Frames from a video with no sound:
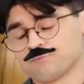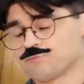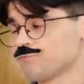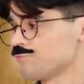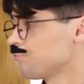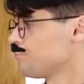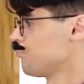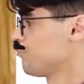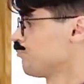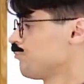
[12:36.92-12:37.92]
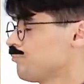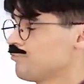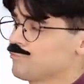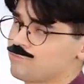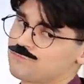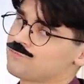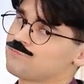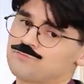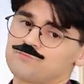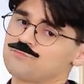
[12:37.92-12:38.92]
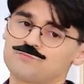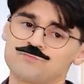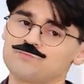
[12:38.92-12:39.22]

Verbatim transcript: You know the rules, no food or